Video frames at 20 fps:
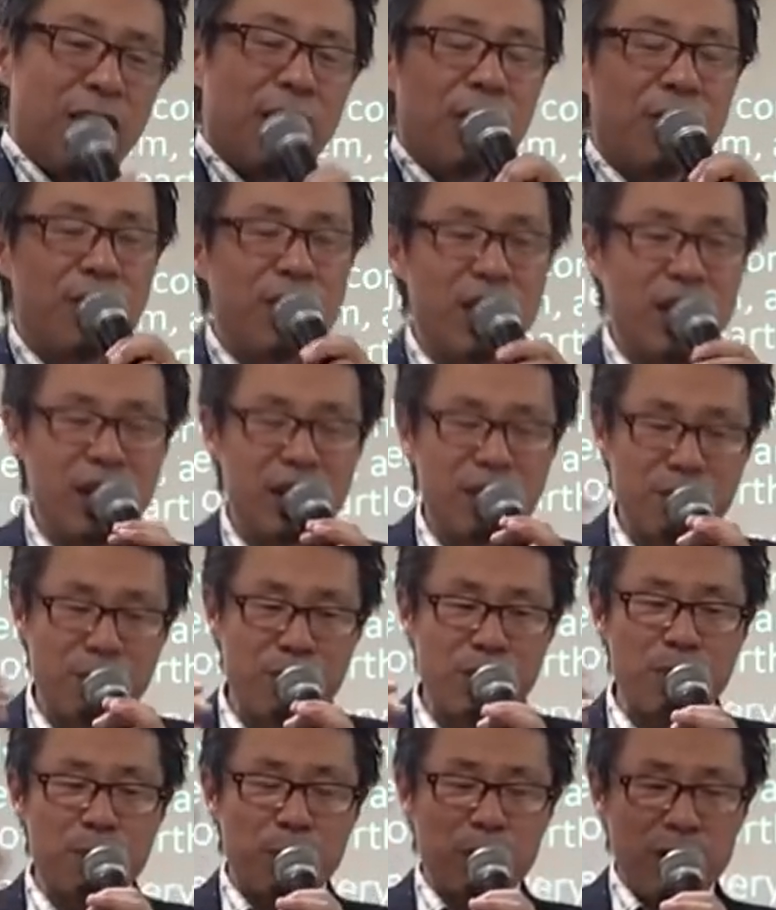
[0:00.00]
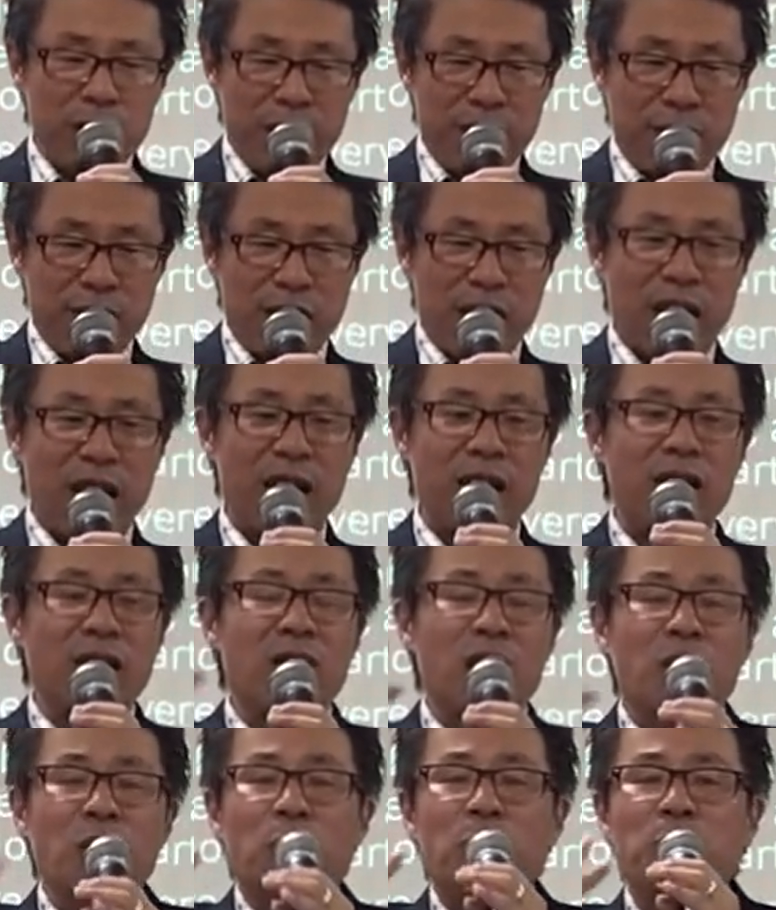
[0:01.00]
Then, if we believe that,
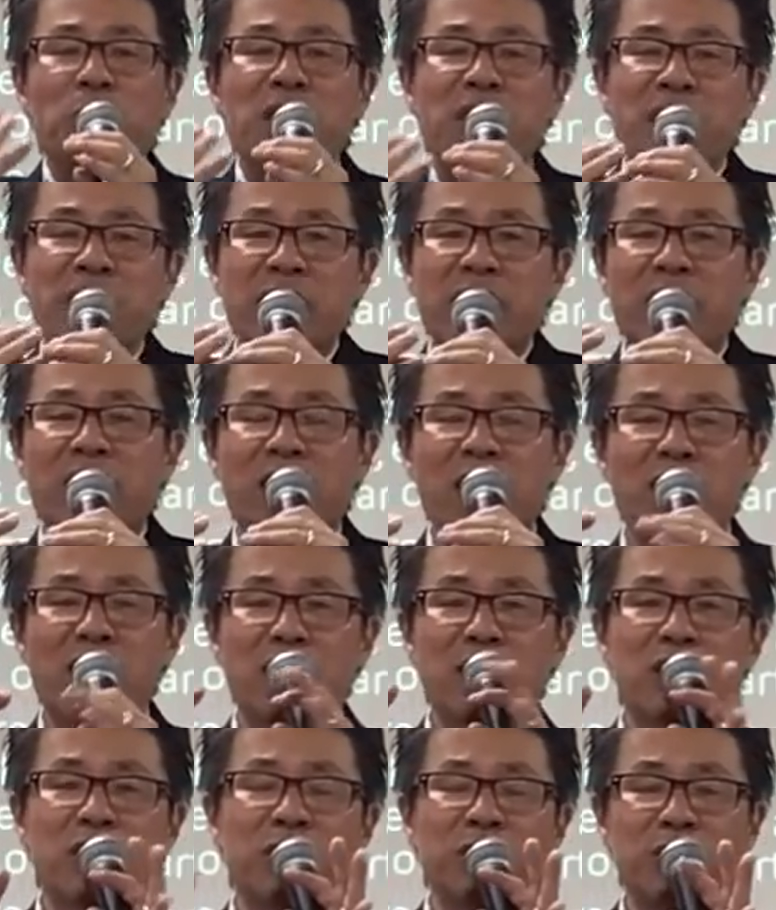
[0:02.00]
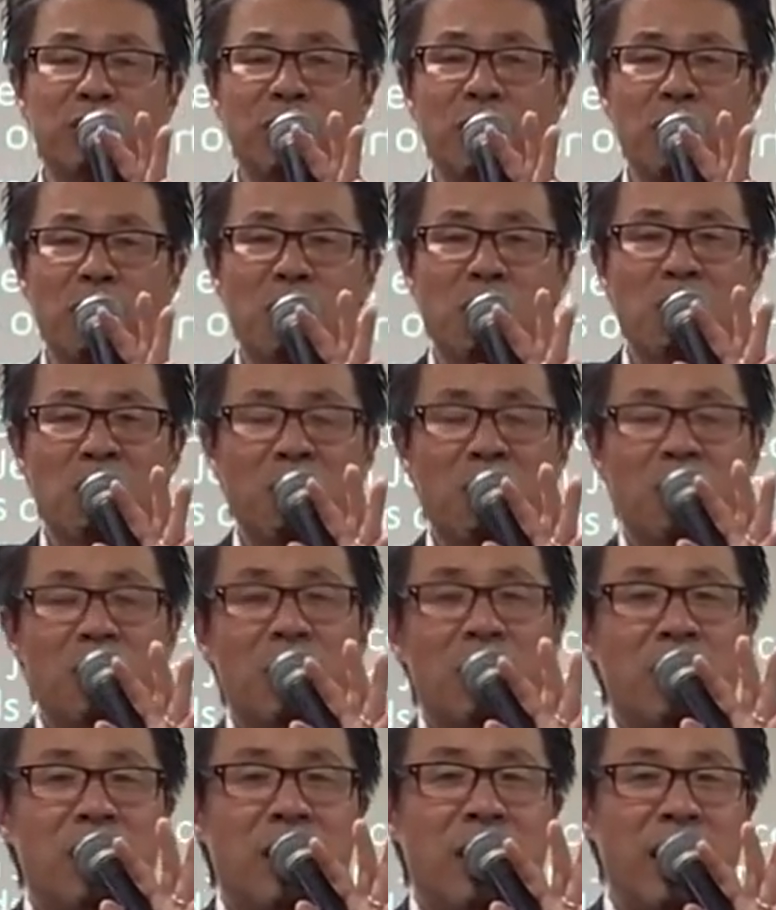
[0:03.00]
we are to go
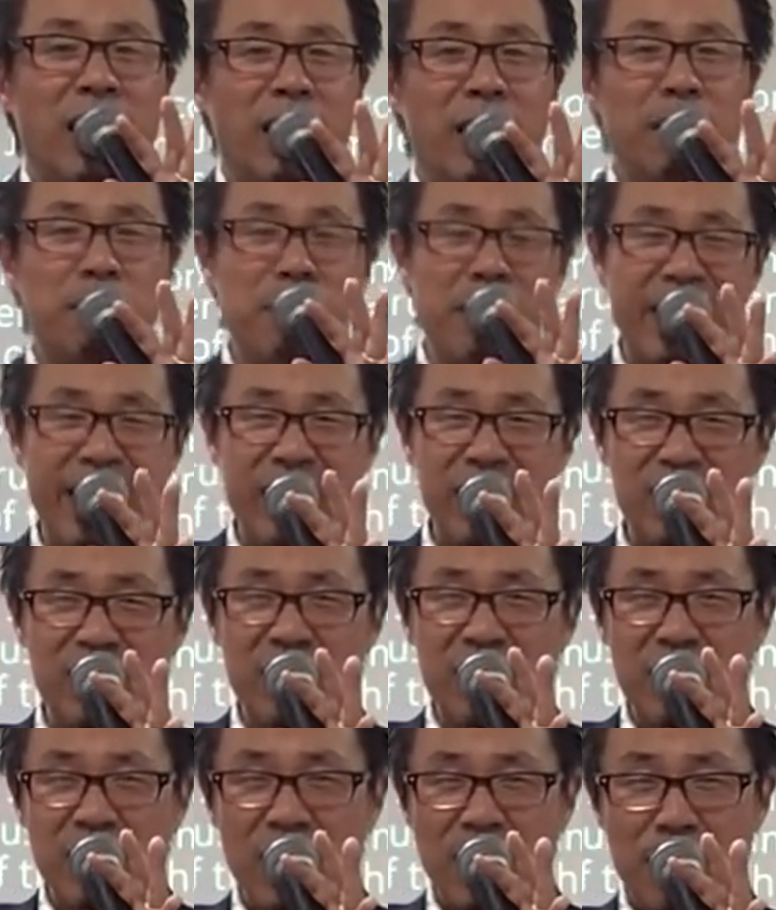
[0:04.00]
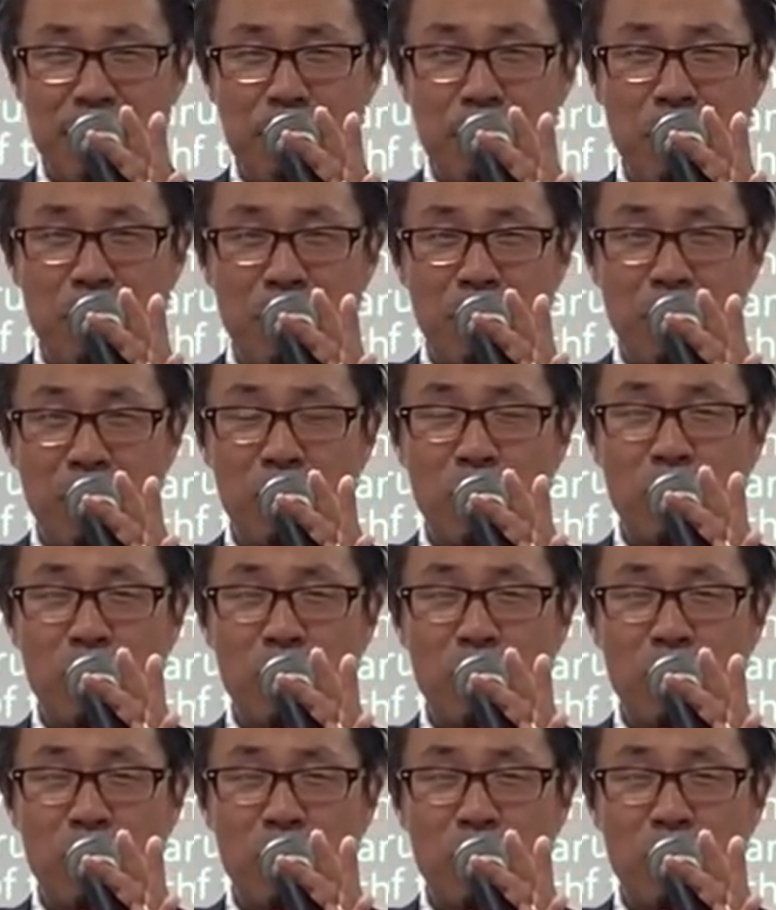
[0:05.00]
and make disciple.